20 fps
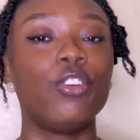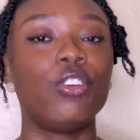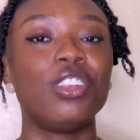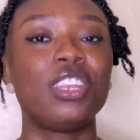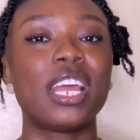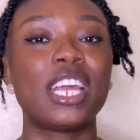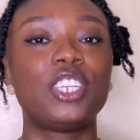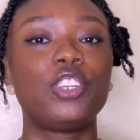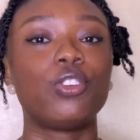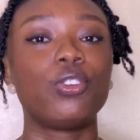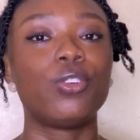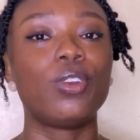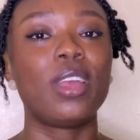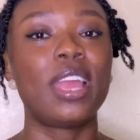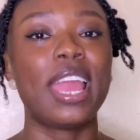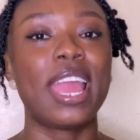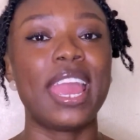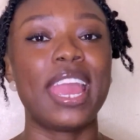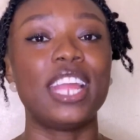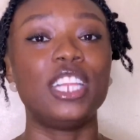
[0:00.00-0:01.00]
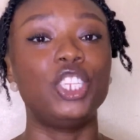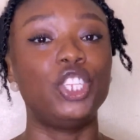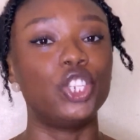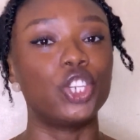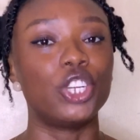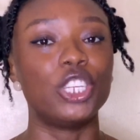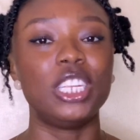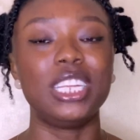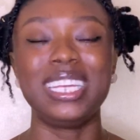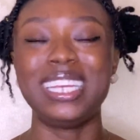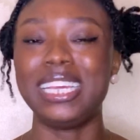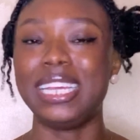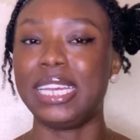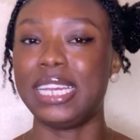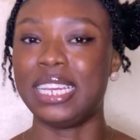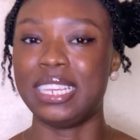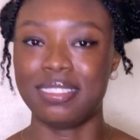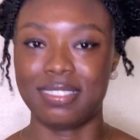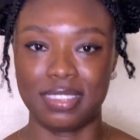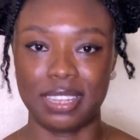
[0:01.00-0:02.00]
natural hair journey
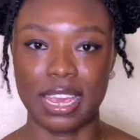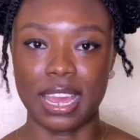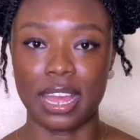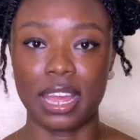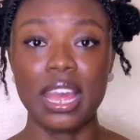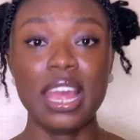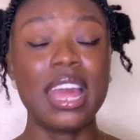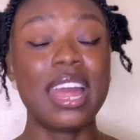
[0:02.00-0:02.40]
easier.